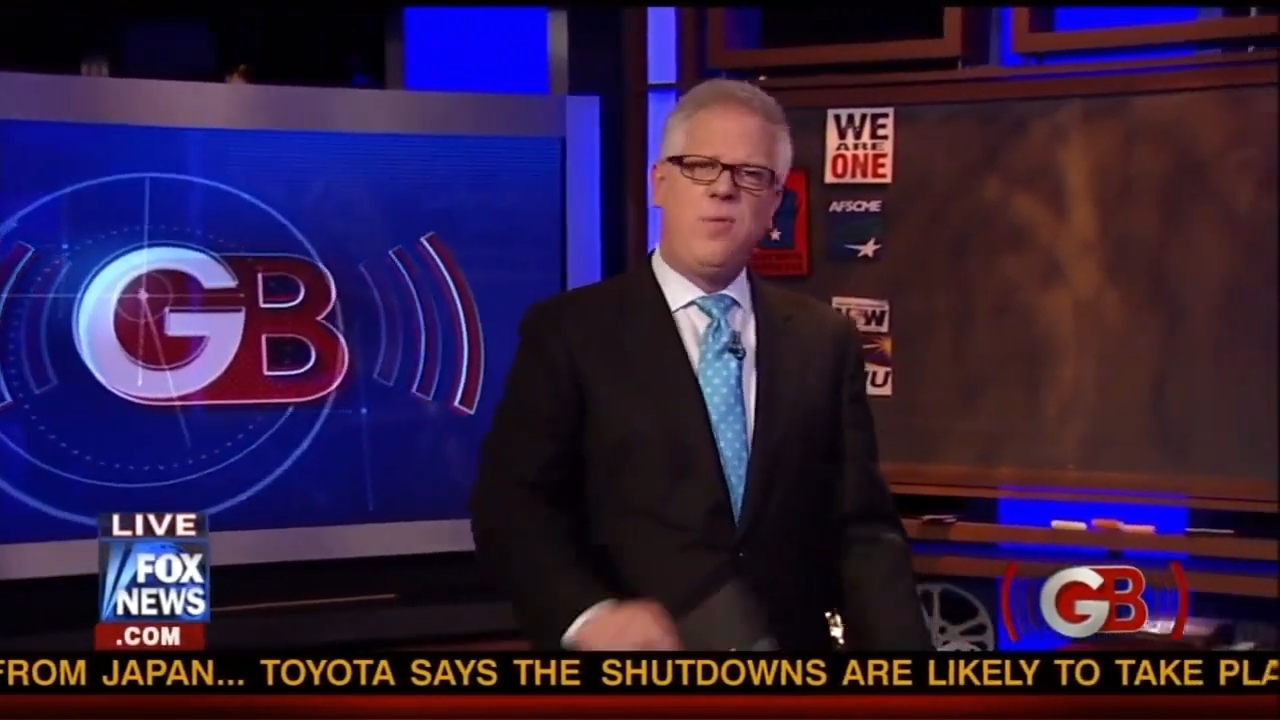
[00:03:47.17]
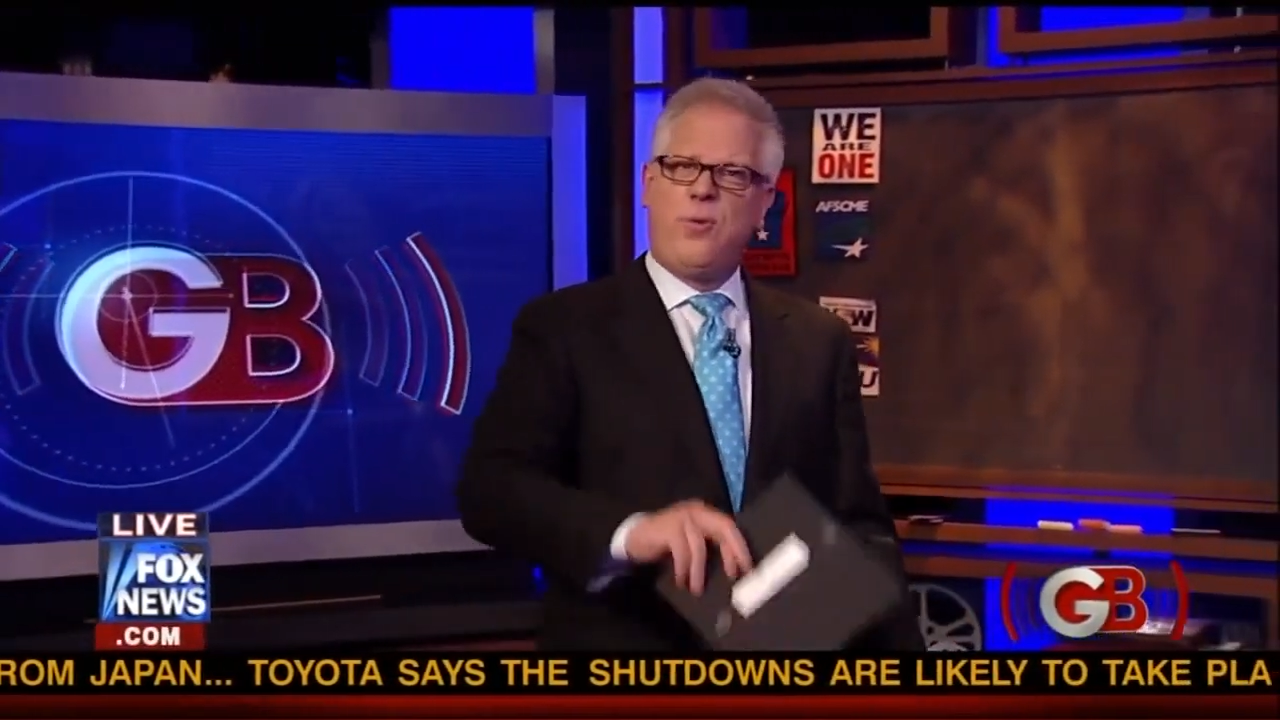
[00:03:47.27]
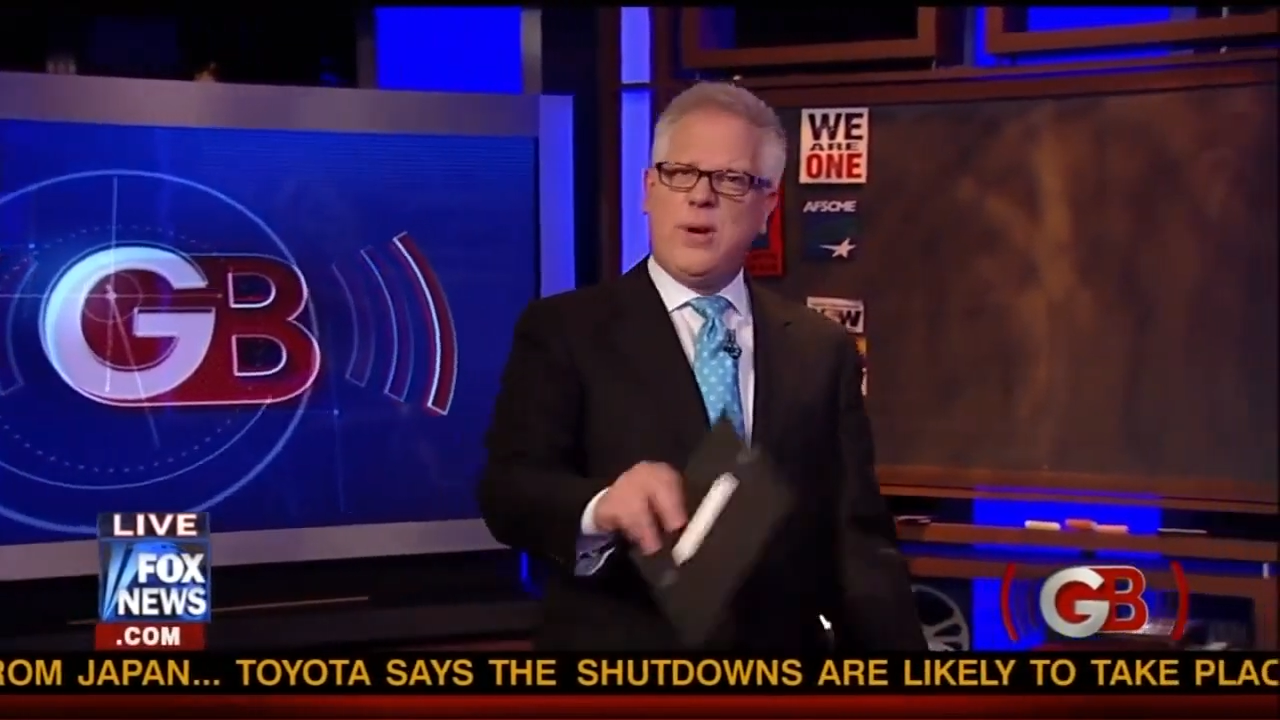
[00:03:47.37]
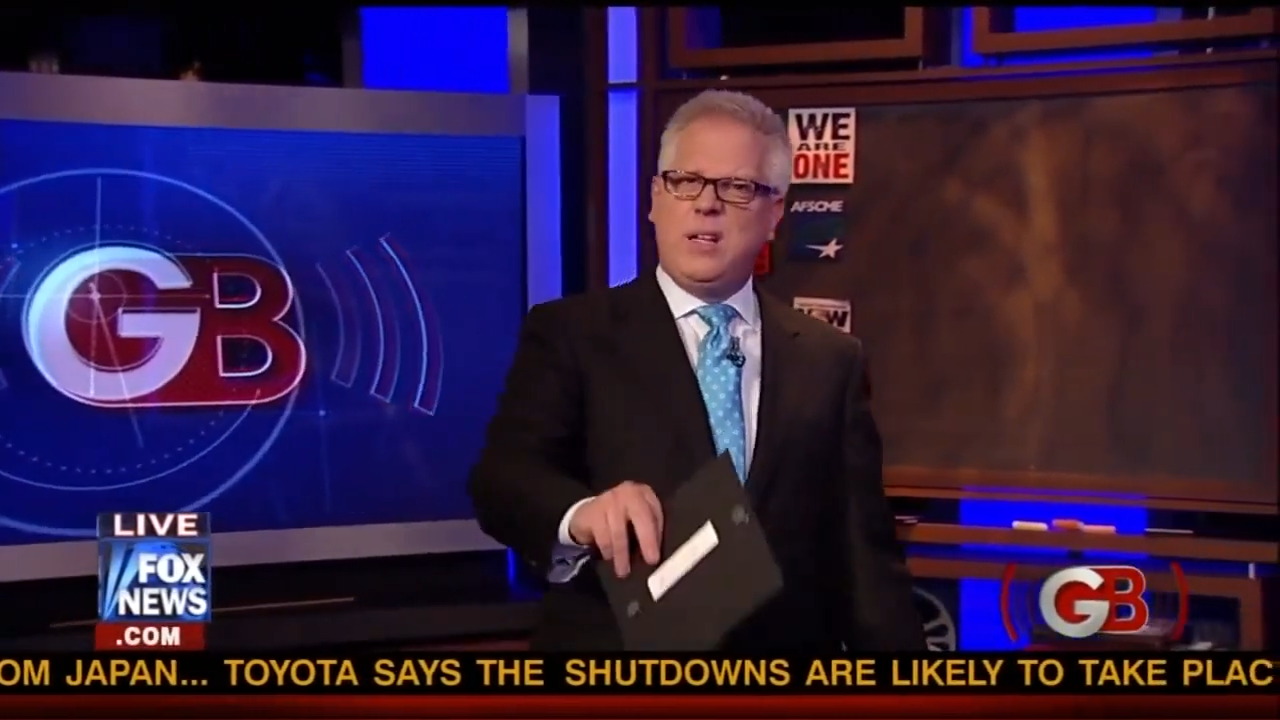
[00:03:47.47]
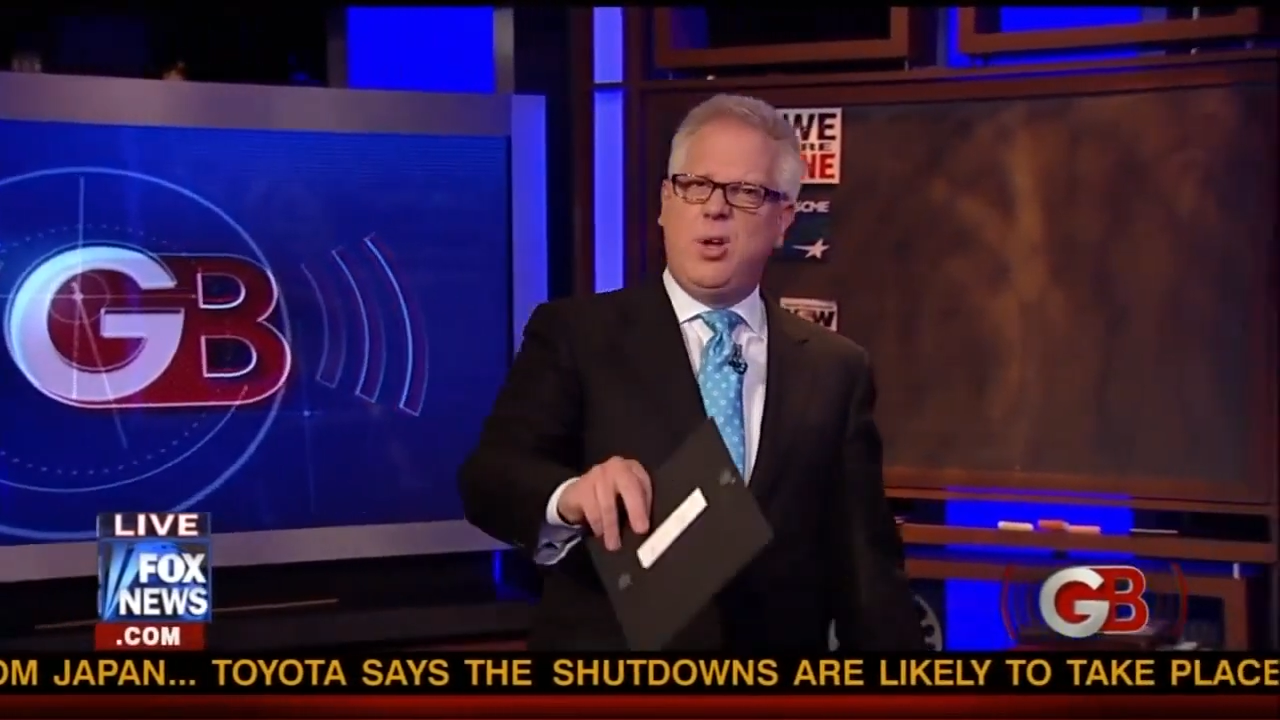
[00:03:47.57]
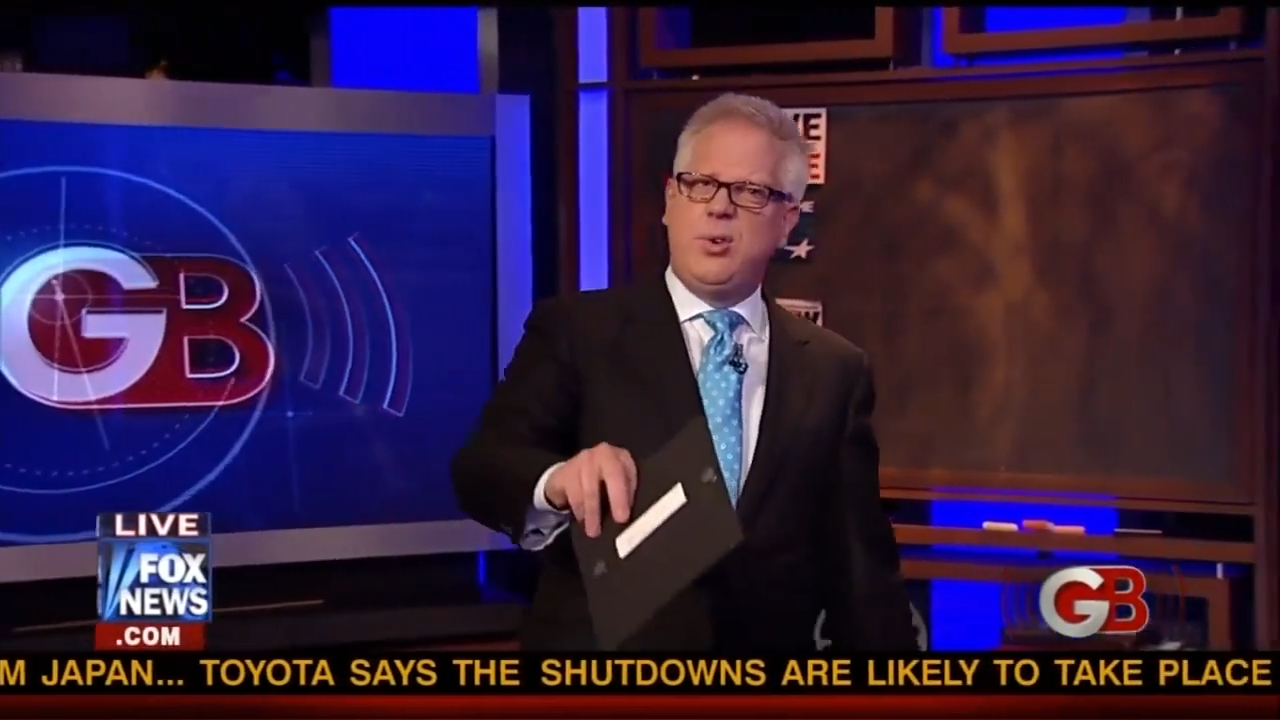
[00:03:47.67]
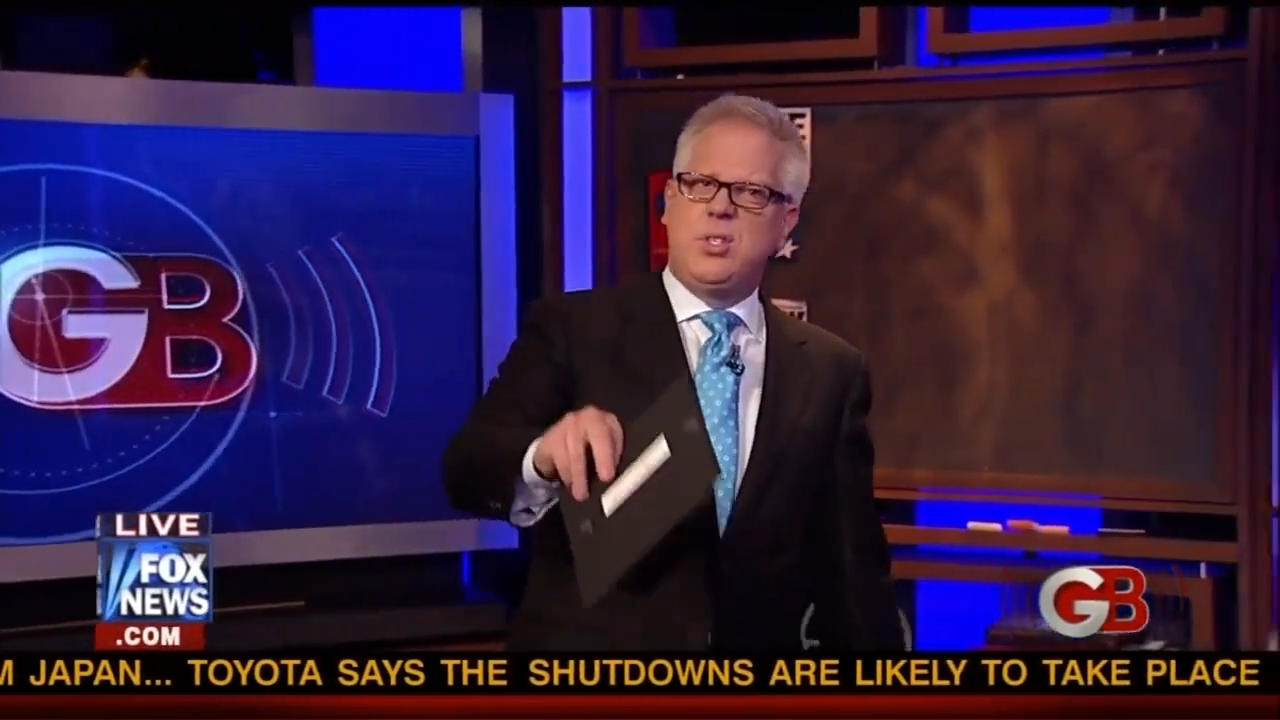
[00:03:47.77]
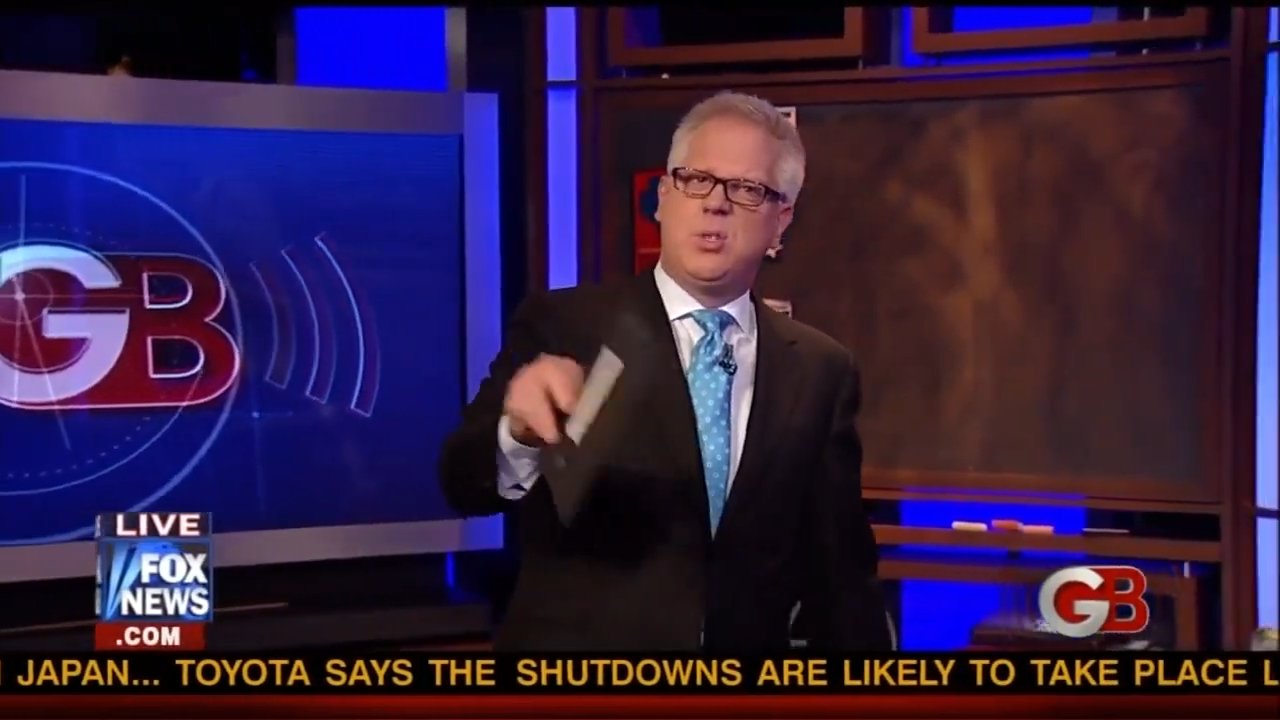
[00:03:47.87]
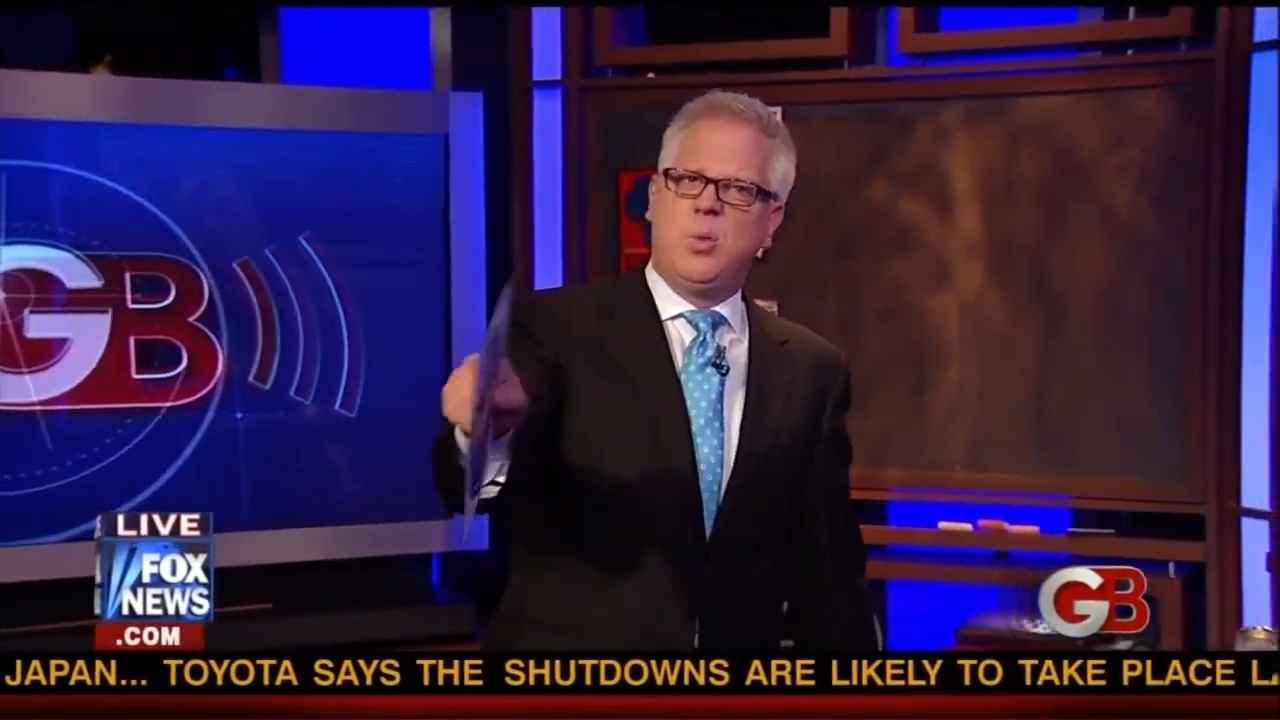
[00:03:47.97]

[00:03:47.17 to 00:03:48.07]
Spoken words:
freeloaders the